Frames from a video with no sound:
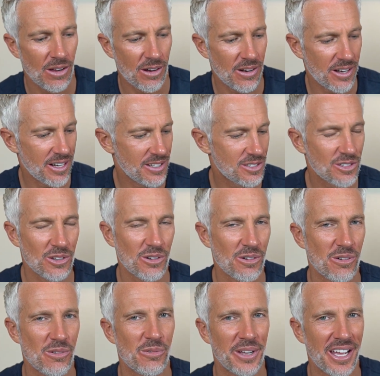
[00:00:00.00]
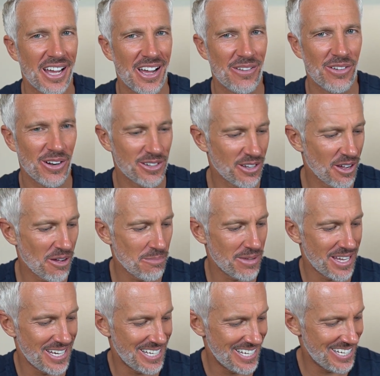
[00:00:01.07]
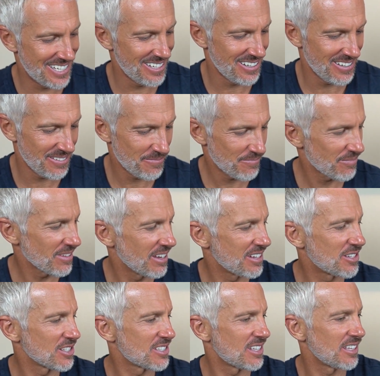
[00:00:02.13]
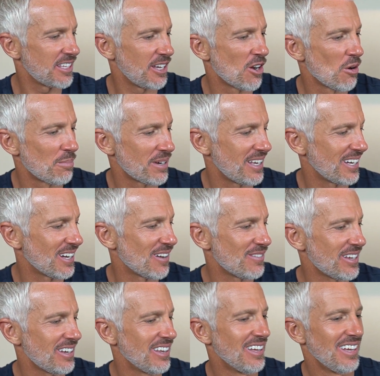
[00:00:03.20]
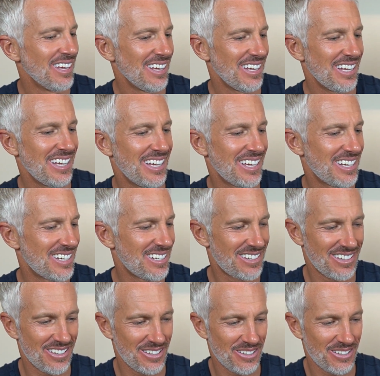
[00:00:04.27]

All right, so we have our Tom Bihn in. Just did the opening of it, and